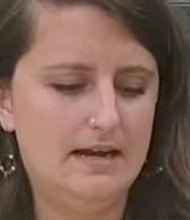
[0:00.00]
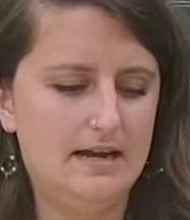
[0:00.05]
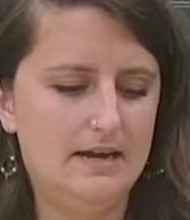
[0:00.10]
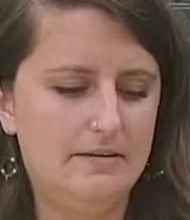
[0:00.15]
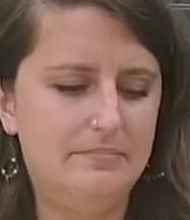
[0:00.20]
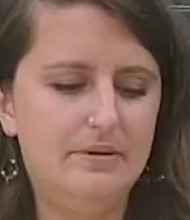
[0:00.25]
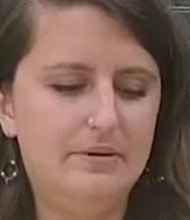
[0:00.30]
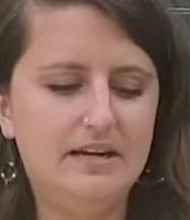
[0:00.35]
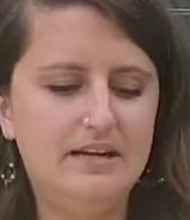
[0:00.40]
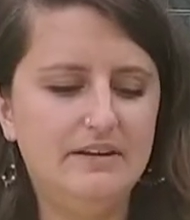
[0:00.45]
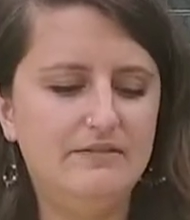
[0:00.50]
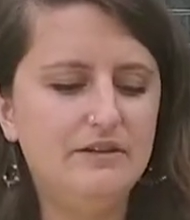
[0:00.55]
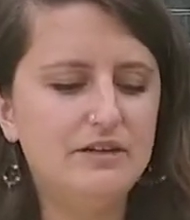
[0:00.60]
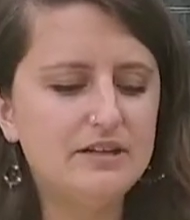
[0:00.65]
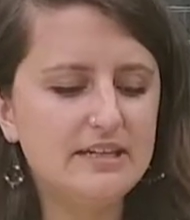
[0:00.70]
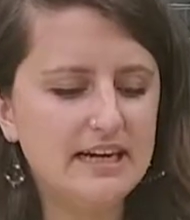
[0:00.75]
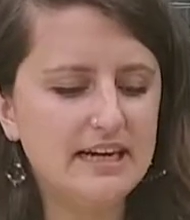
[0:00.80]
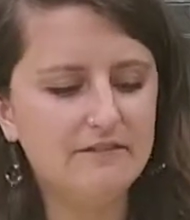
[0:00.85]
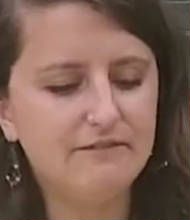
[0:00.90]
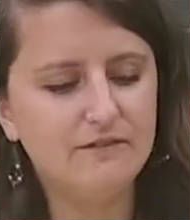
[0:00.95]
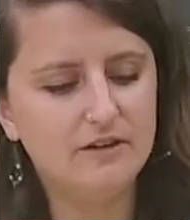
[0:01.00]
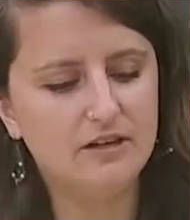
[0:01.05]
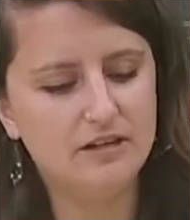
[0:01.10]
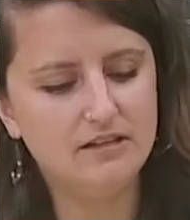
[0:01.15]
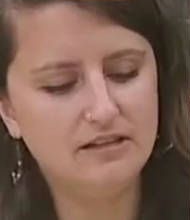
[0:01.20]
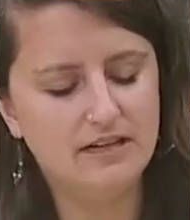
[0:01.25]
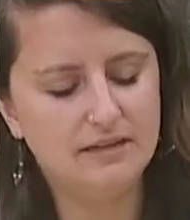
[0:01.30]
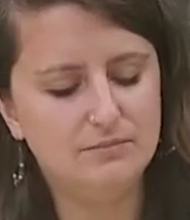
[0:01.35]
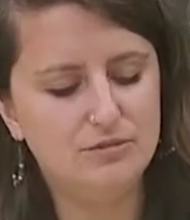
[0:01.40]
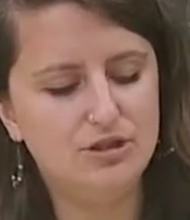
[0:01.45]
But if you're
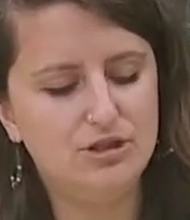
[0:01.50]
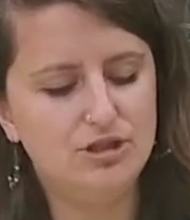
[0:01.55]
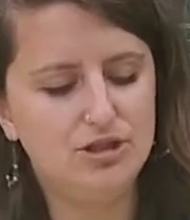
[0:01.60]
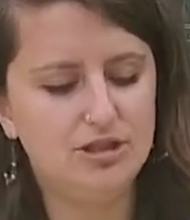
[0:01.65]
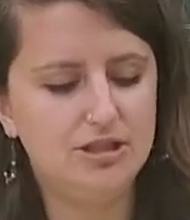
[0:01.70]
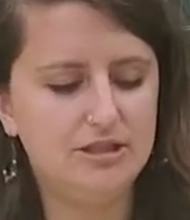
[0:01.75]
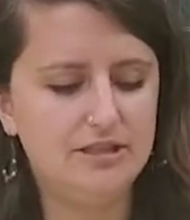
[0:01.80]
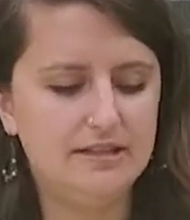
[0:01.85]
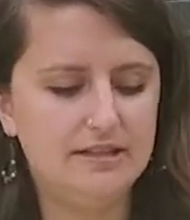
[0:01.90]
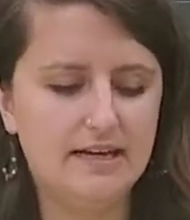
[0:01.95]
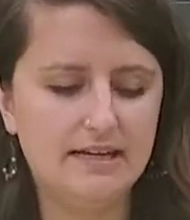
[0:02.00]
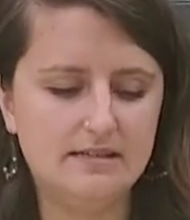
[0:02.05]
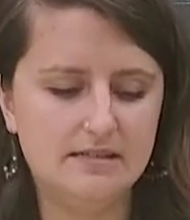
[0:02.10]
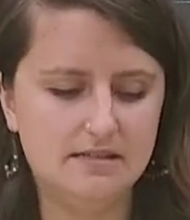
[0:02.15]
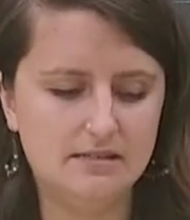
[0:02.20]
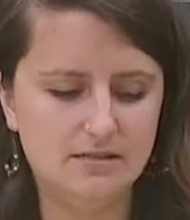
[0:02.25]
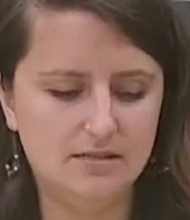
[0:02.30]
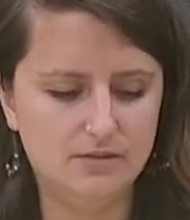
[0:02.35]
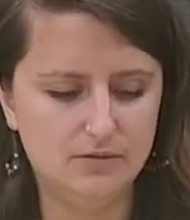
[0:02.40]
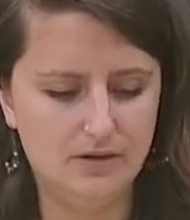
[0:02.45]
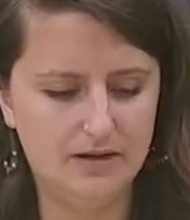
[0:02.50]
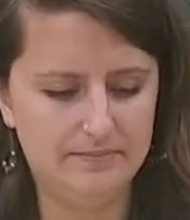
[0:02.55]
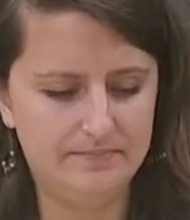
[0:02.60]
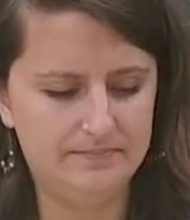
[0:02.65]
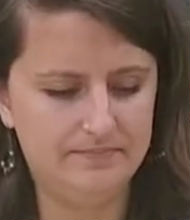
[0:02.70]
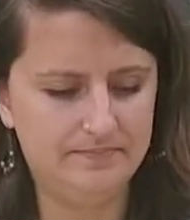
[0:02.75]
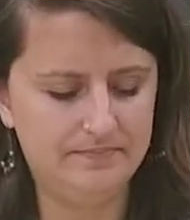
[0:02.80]
careful, I'm sure you guys can do it.